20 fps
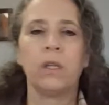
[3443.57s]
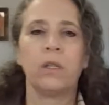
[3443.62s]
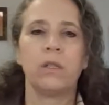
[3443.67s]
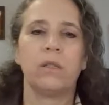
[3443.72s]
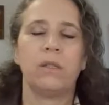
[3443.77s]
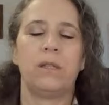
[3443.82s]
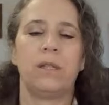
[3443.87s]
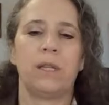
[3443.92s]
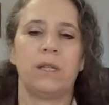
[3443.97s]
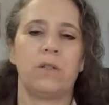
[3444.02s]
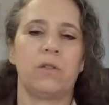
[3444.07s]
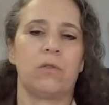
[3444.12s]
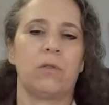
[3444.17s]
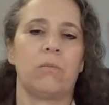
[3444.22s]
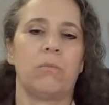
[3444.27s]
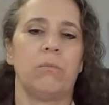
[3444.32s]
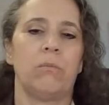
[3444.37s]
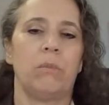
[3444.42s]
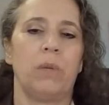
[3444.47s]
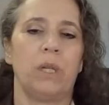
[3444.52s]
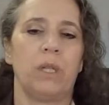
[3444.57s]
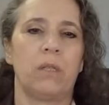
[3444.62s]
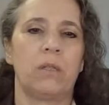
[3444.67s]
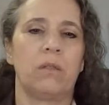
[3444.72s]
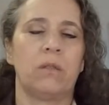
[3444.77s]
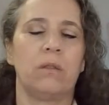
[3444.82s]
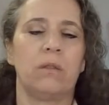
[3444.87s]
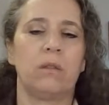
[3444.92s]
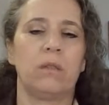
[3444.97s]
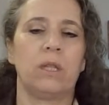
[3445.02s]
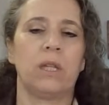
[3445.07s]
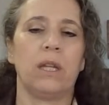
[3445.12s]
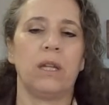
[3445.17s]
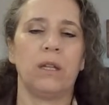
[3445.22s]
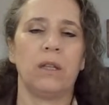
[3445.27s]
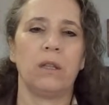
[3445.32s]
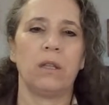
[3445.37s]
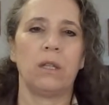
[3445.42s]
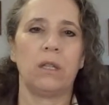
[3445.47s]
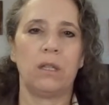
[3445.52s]
detrimental the
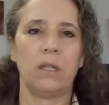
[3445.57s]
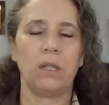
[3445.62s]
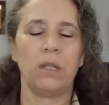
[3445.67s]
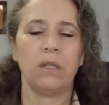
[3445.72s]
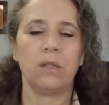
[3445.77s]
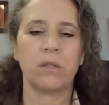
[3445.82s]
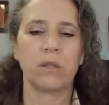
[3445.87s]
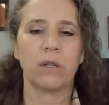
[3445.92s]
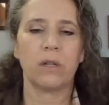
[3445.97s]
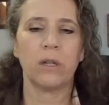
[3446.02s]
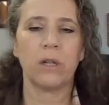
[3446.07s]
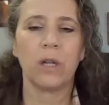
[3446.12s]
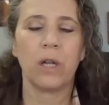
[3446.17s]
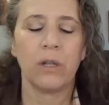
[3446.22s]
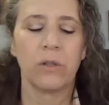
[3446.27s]
LEDs are.